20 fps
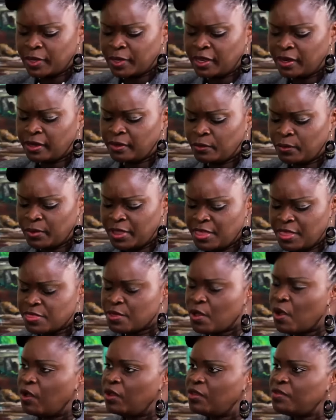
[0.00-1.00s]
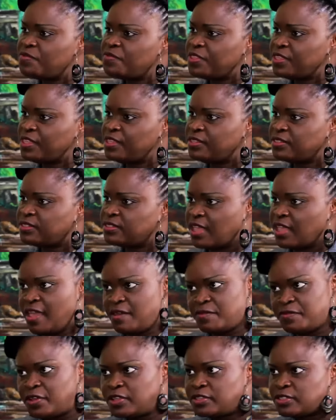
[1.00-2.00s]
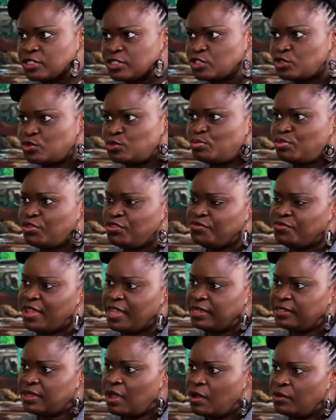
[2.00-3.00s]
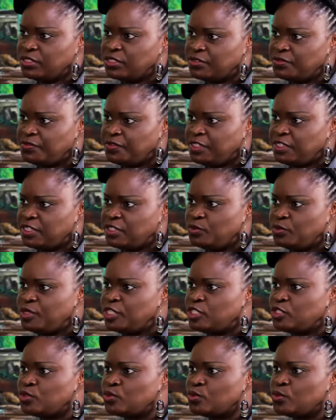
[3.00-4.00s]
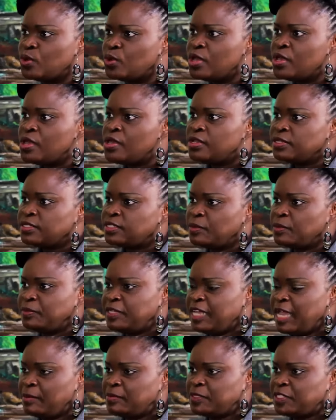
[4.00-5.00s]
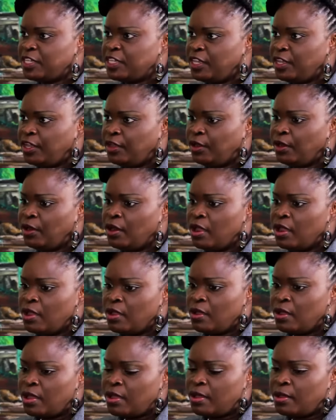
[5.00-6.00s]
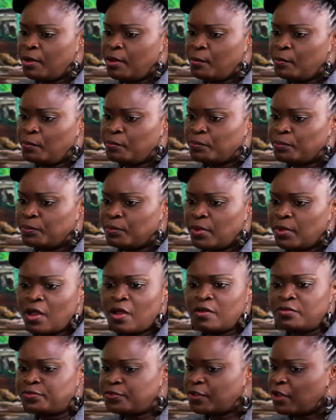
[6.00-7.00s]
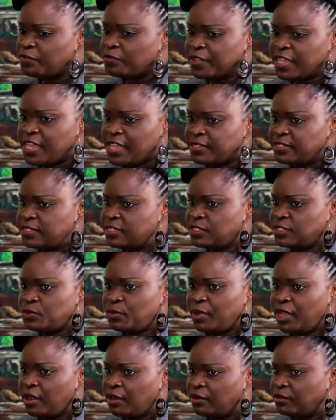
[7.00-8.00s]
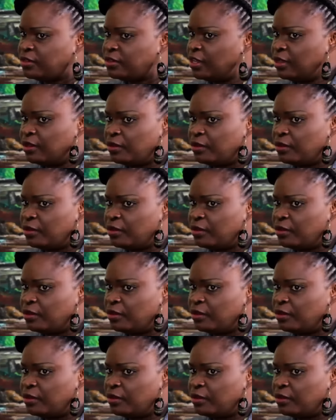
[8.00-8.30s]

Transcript: with all of these efforts to prevent counterfeiting, we do sometimes hear of cases where